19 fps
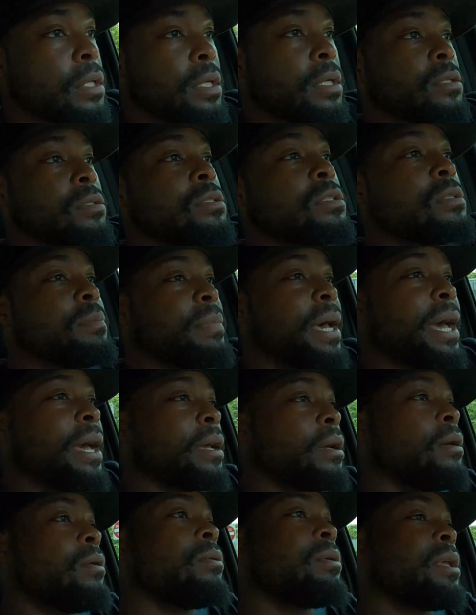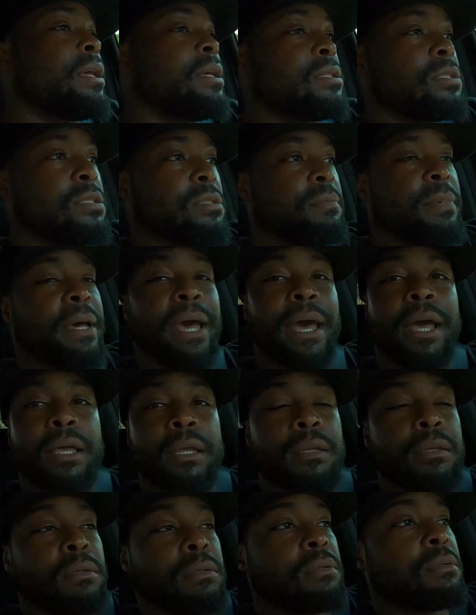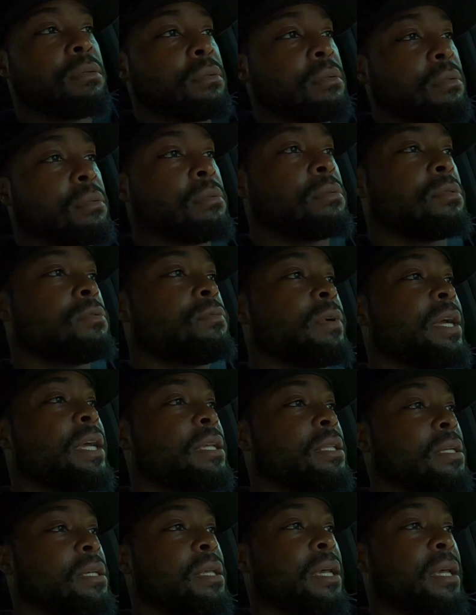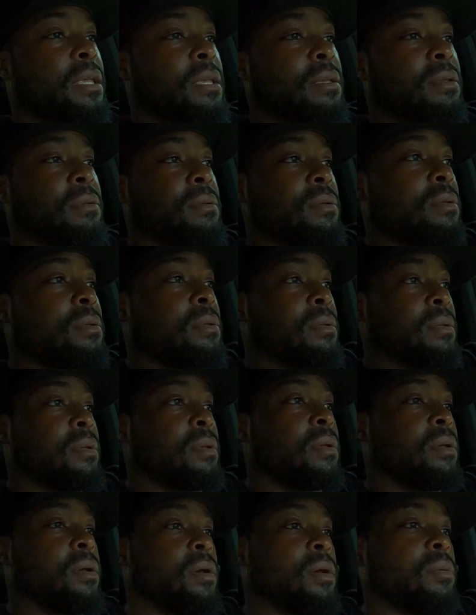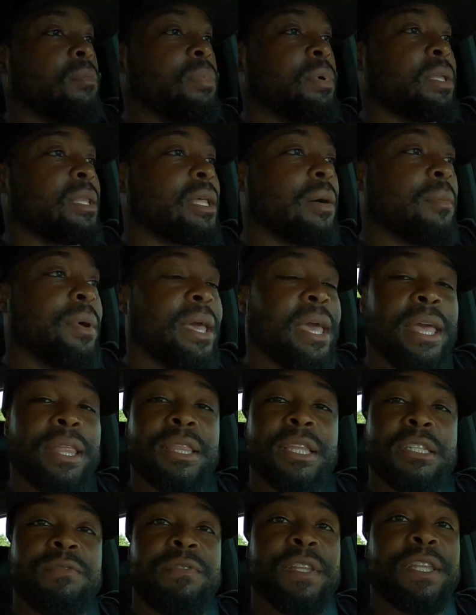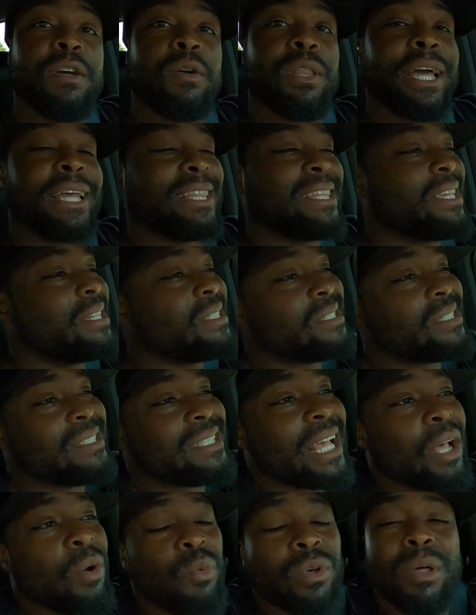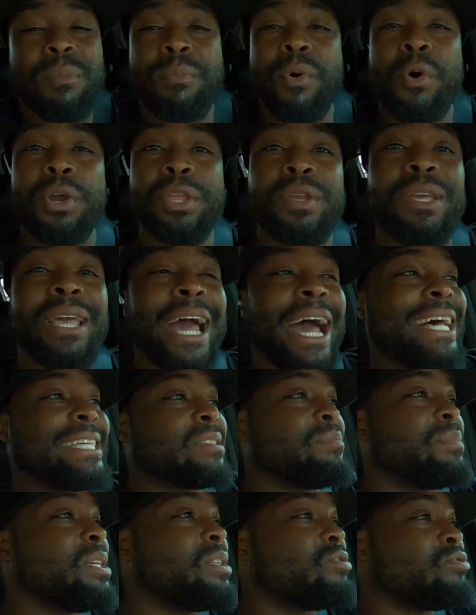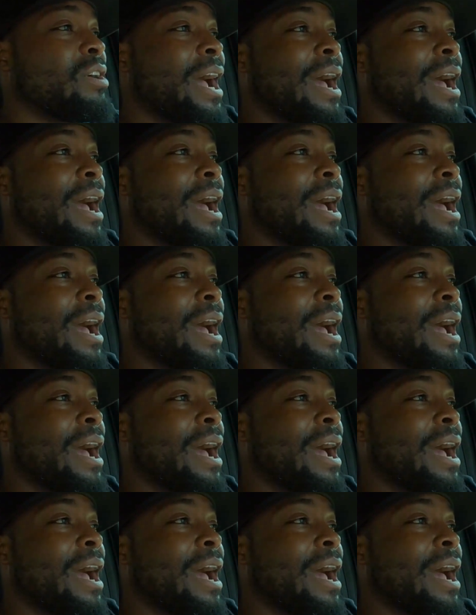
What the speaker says: Yeah, she's back. Oh yeah, she's back. She's ready to kick. But I'm gonna end this video like this because I don't want to bore you guys of me